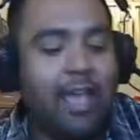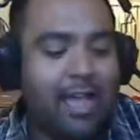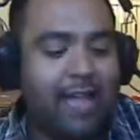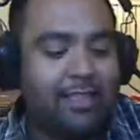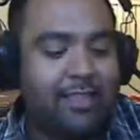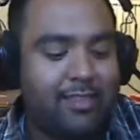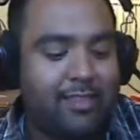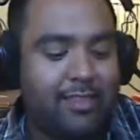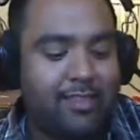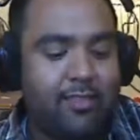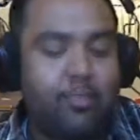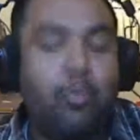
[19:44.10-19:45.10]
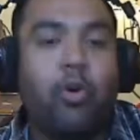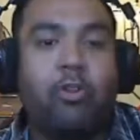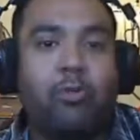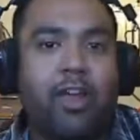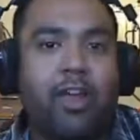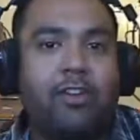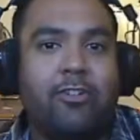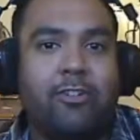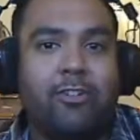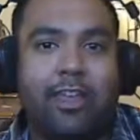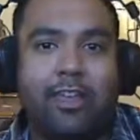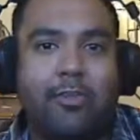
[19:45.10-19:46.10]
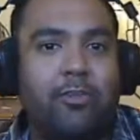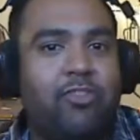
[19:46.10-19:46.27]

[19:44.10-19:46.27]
I think 6 is more grander. Like, it would